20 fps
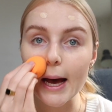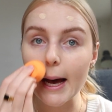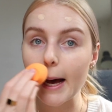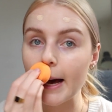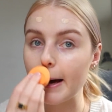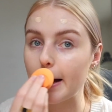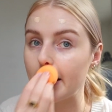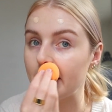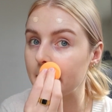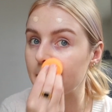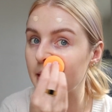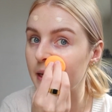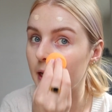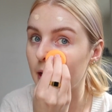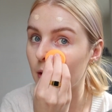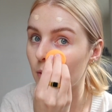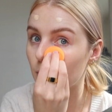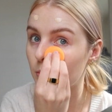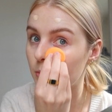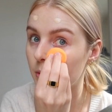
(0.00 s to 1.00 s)
and
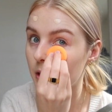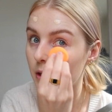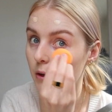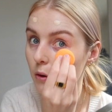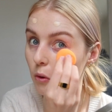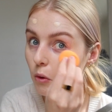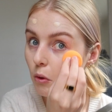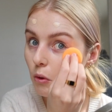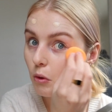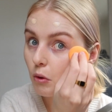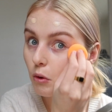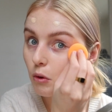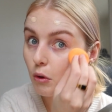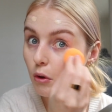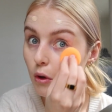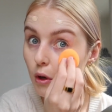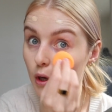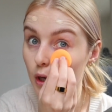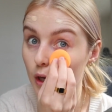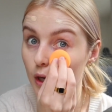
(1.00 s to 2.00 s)
it would be all
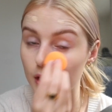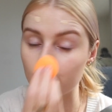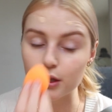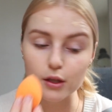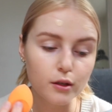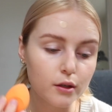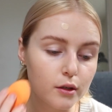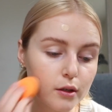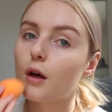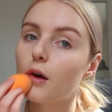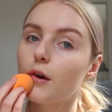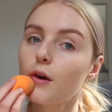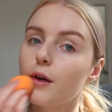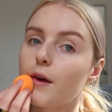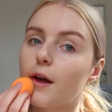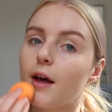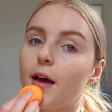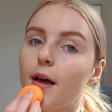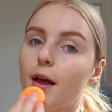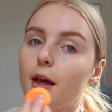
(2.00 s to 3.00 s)
good.
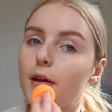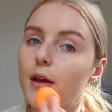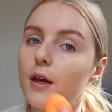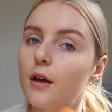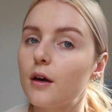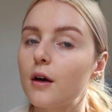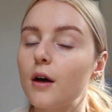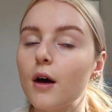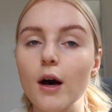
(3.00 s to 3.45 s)
Okay.